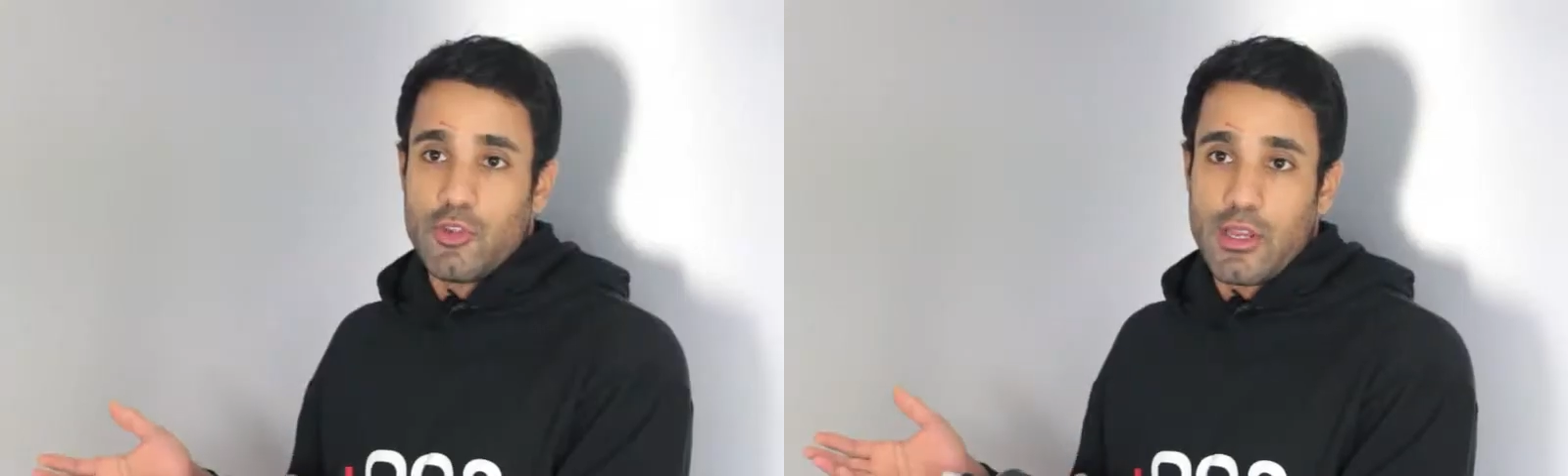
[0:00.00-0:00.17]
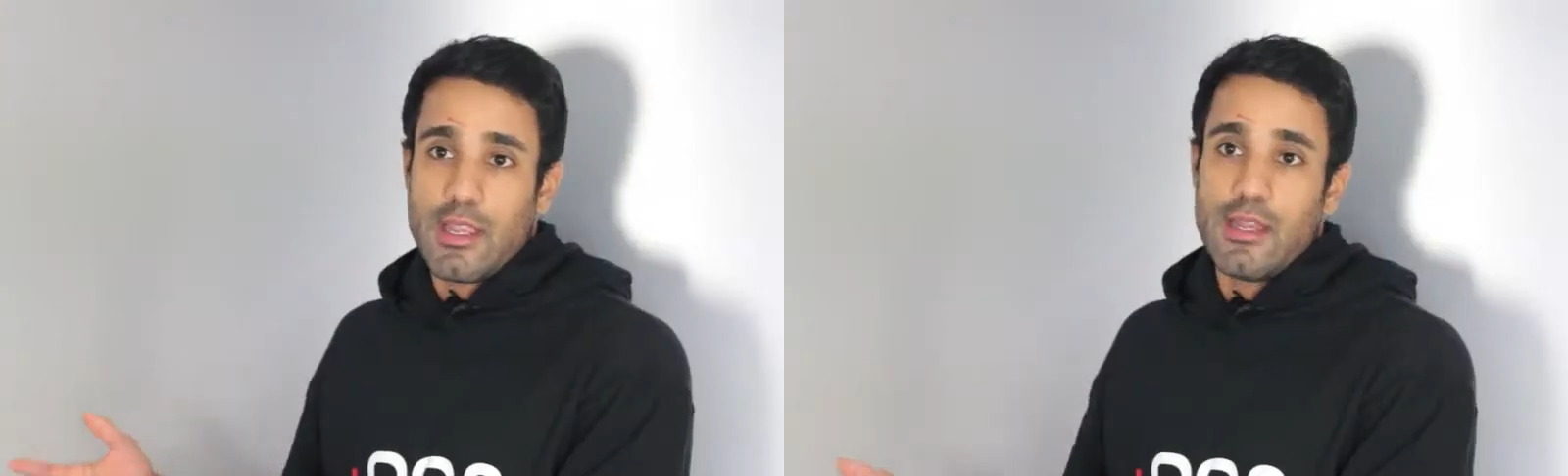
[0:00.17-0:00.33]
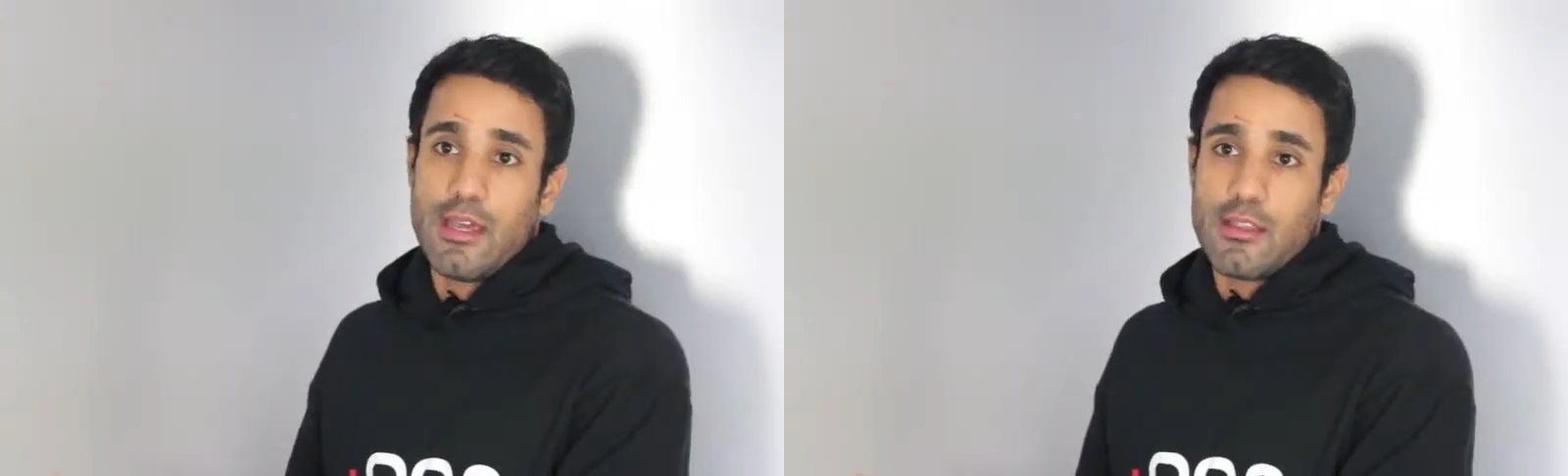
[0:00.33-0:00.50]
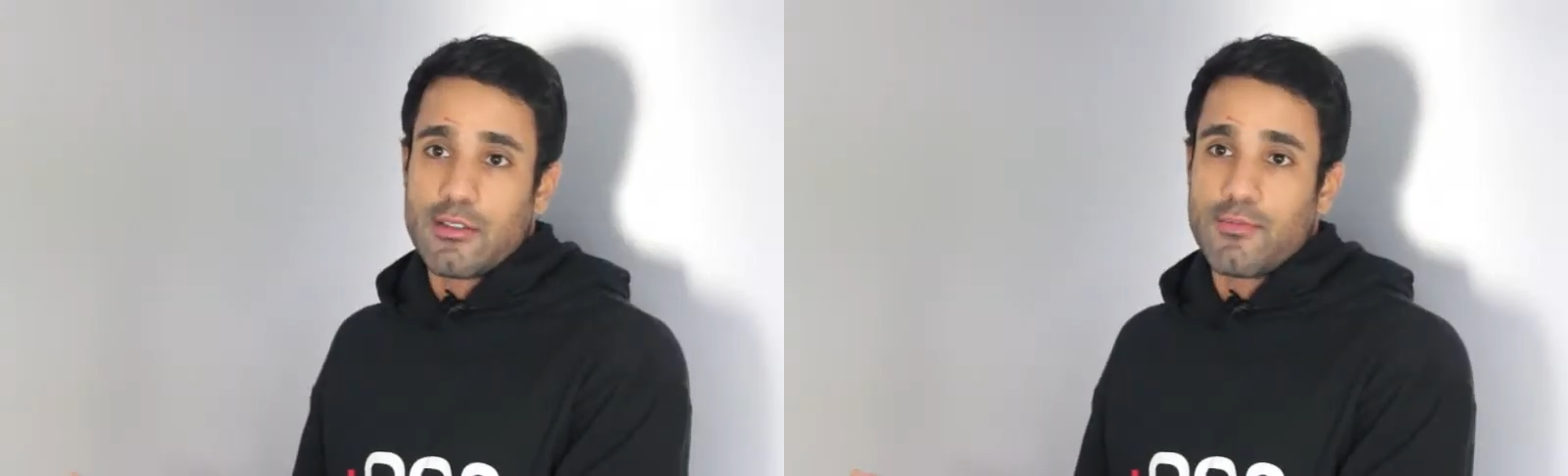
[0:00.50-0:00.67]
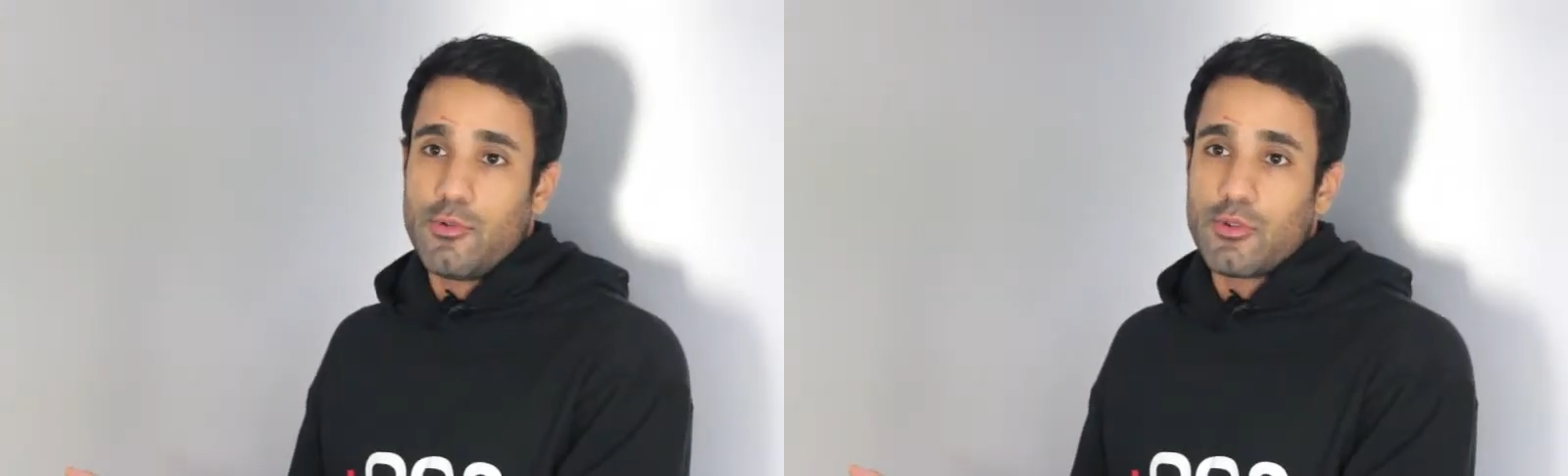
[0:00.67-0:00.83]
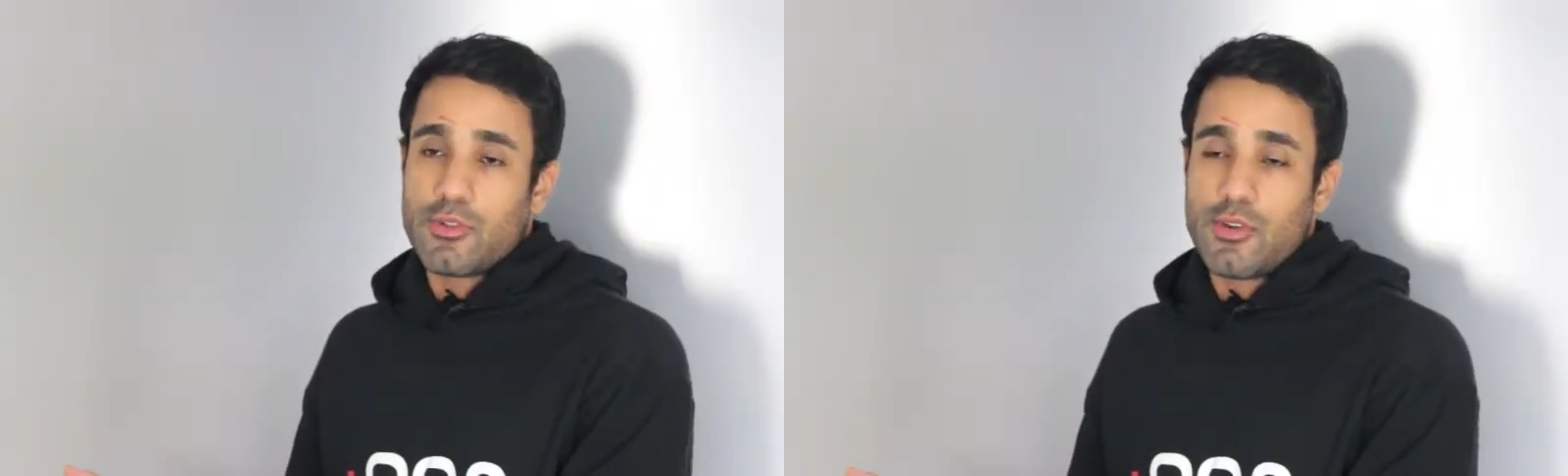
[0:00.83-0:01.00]
drinking the other
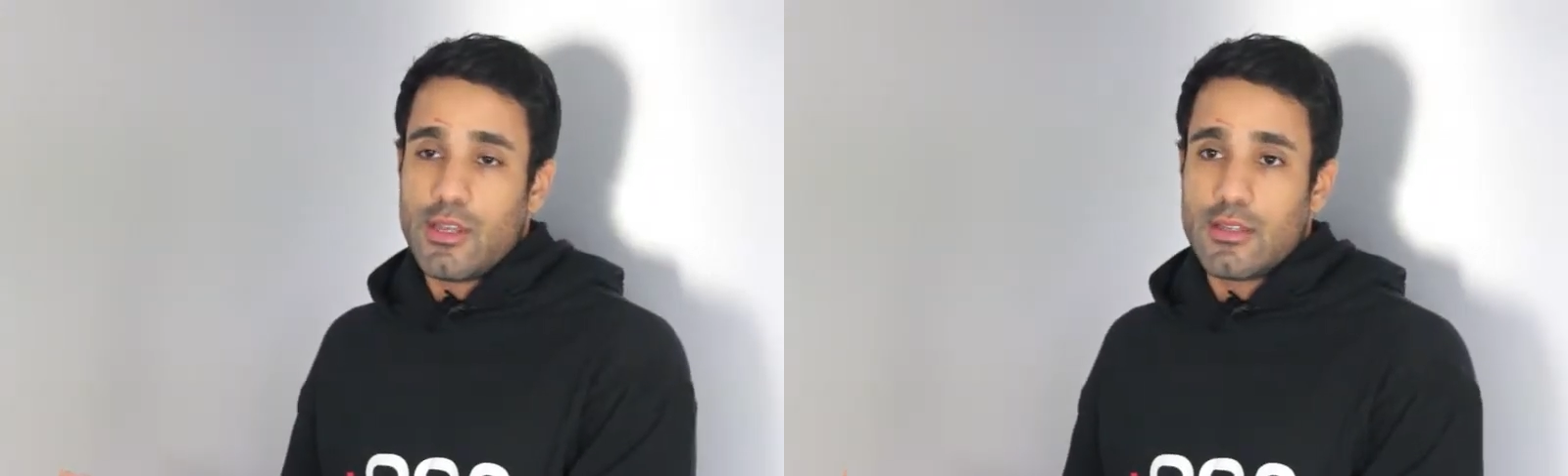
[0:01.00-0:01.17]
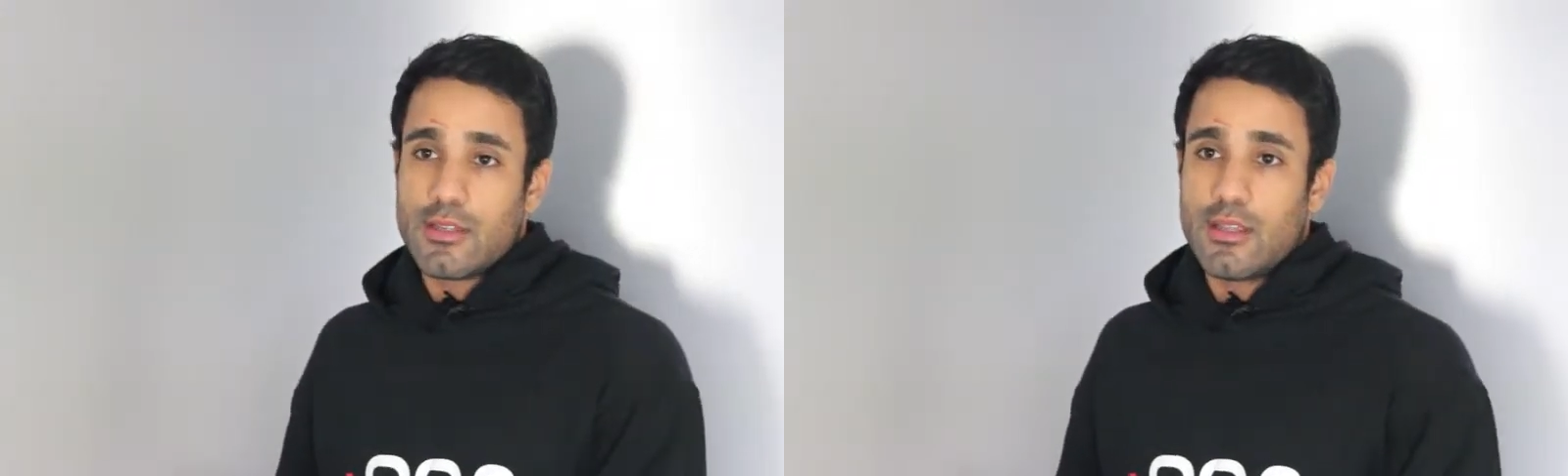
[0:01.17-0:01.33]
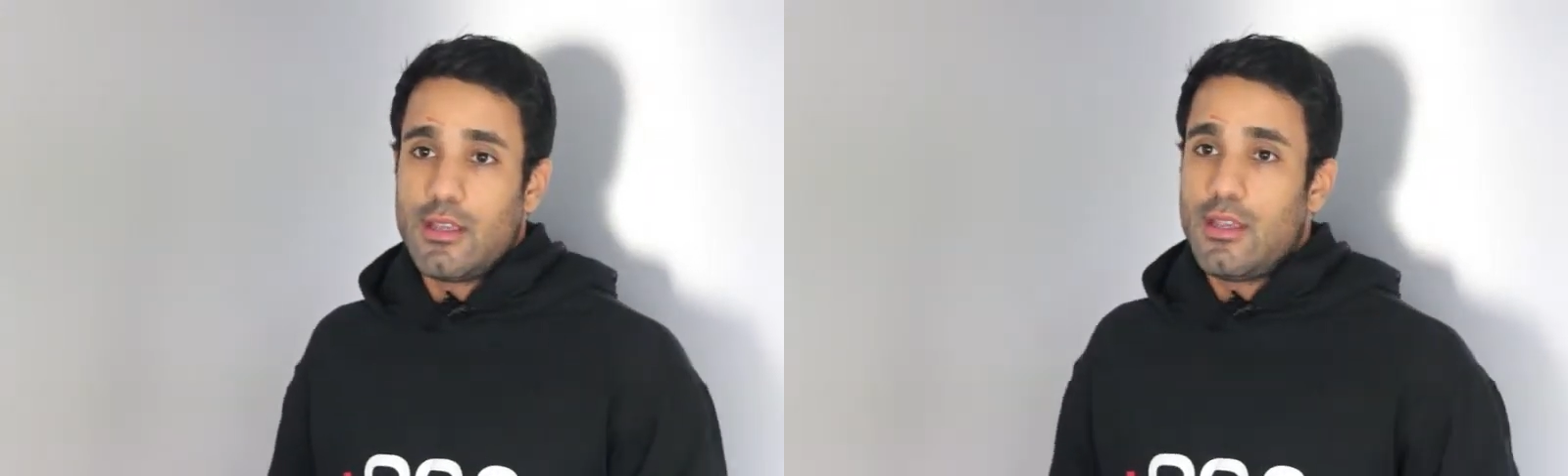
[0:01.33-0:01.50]
sports drinks.